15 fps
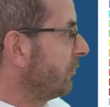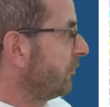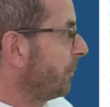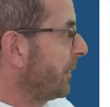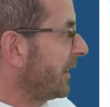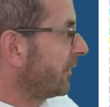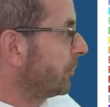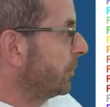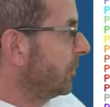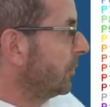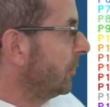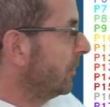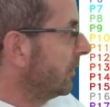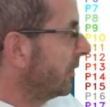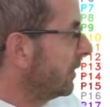
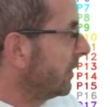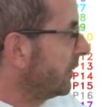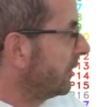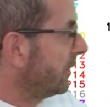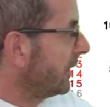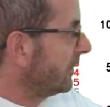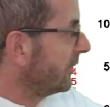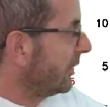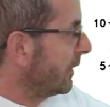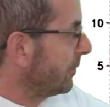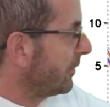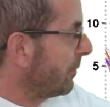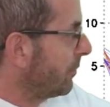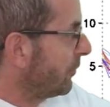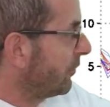respectable
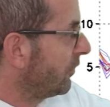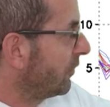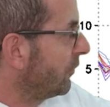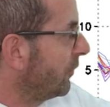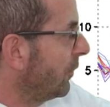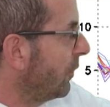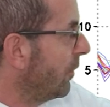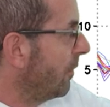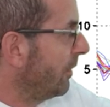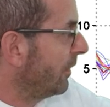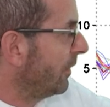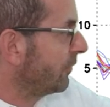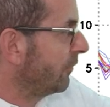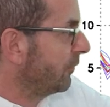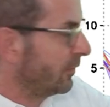daytime temperatures for
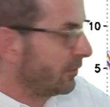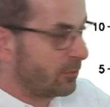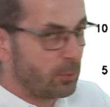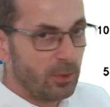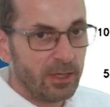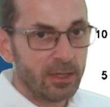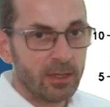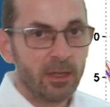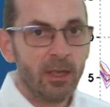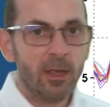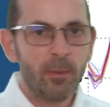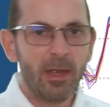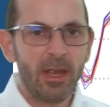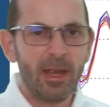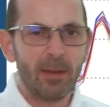much of the first week,
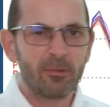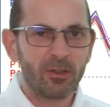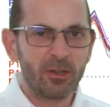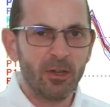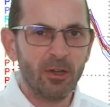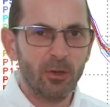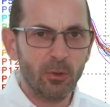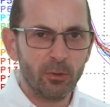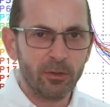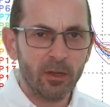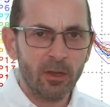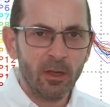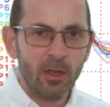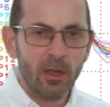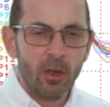perhaps
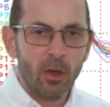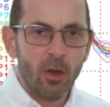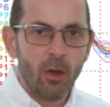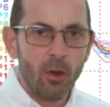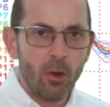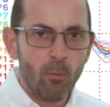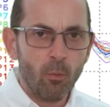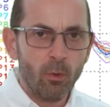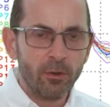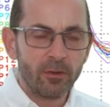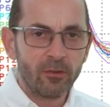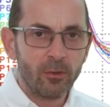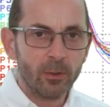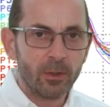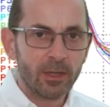colder on one or
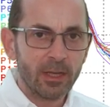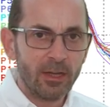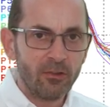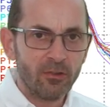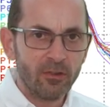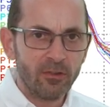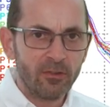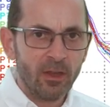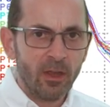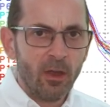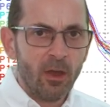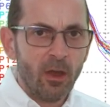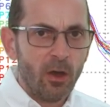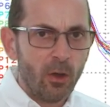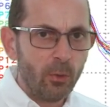two occasions.
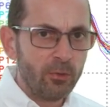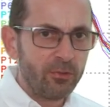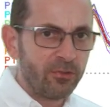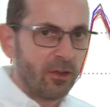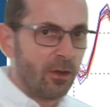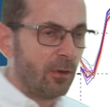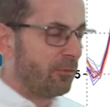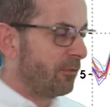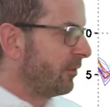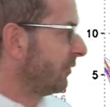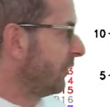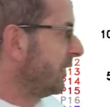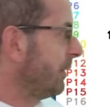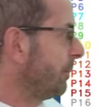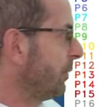Also, there
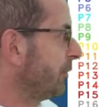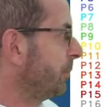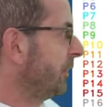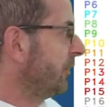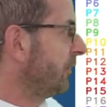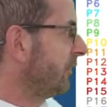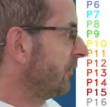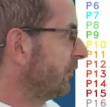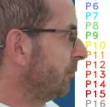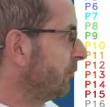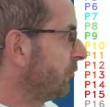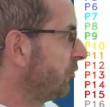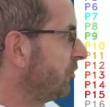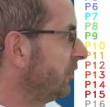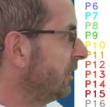is the possibility of
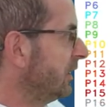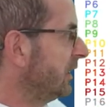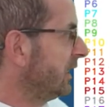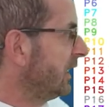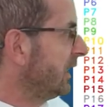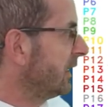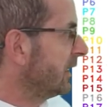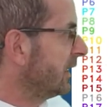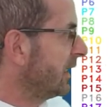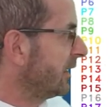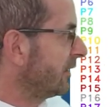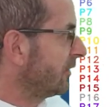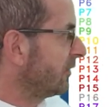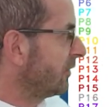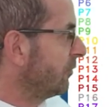some chilly
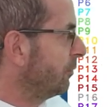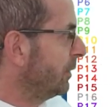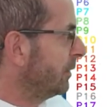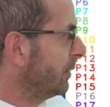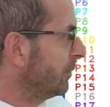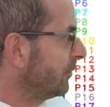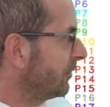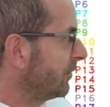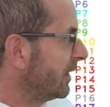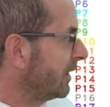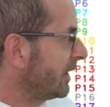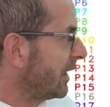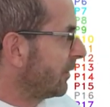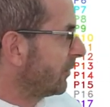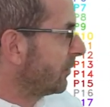nights, minimums there
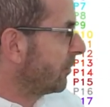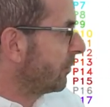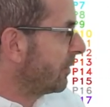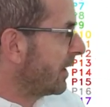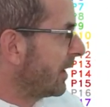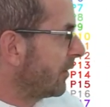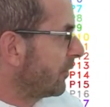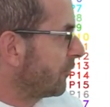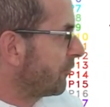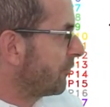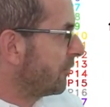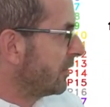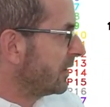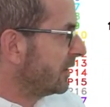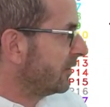down to around
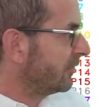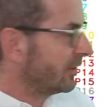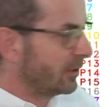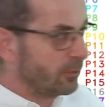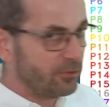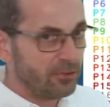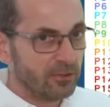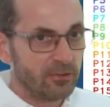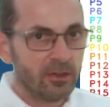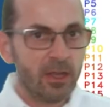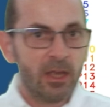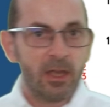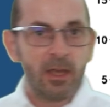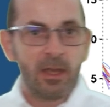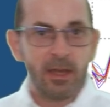3 Celsius.
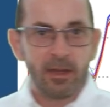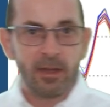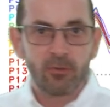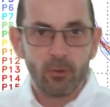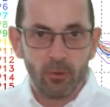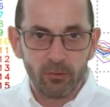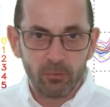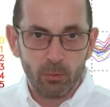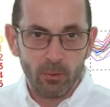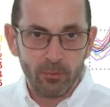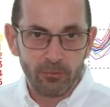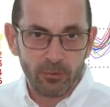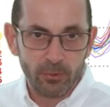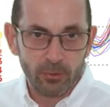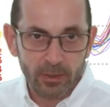And of course,
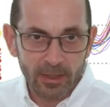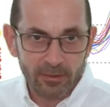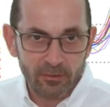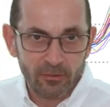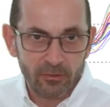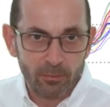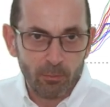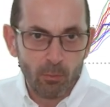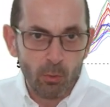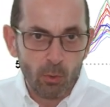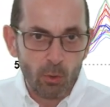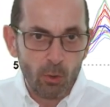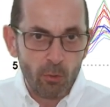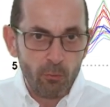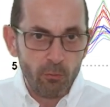once you get into
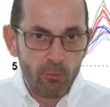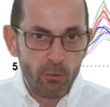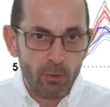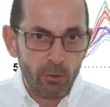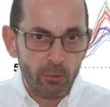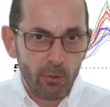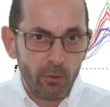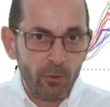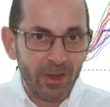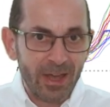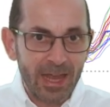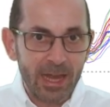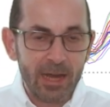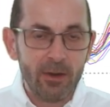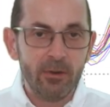more rural
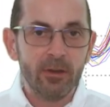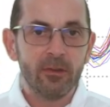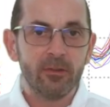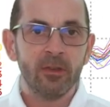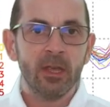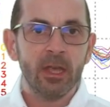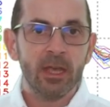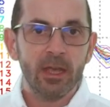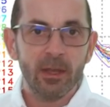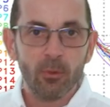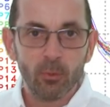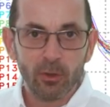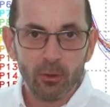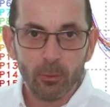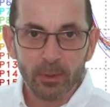areas,
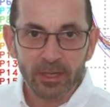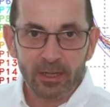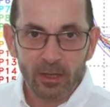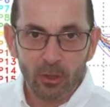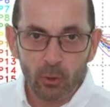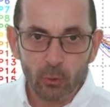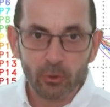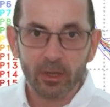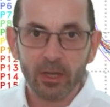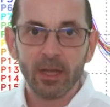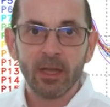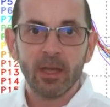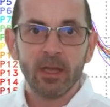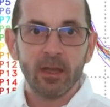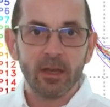it will be
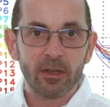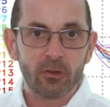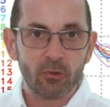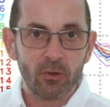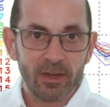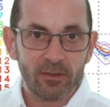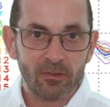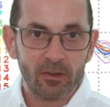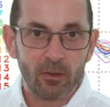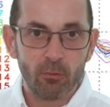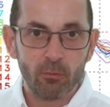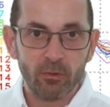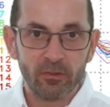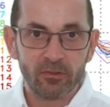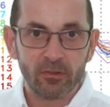colder, a greater
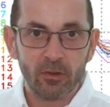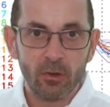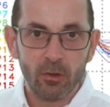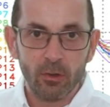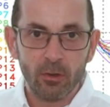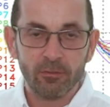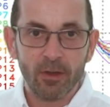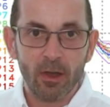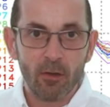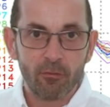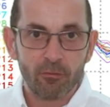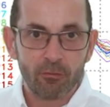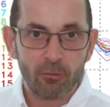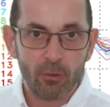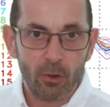risk of
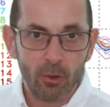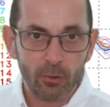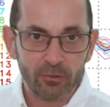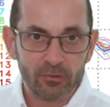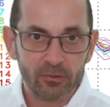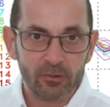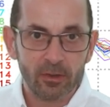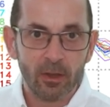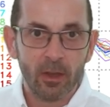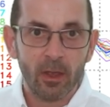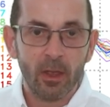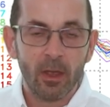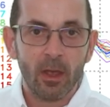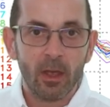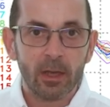frost.
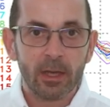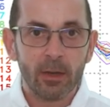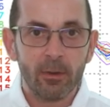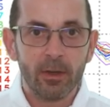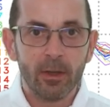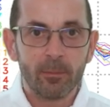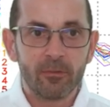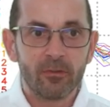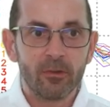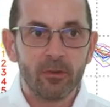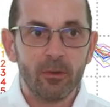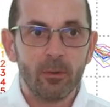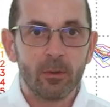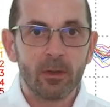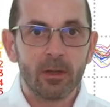Going up
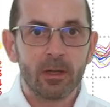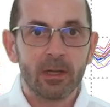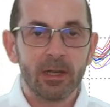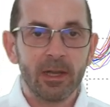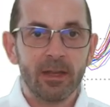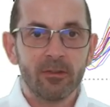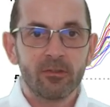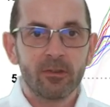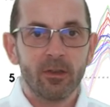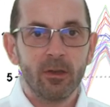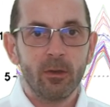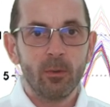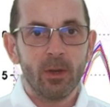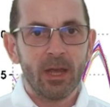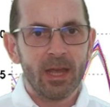to
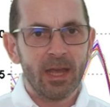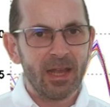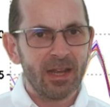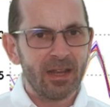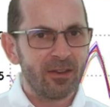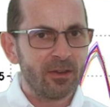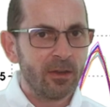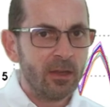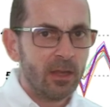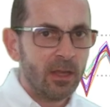Glasgow, and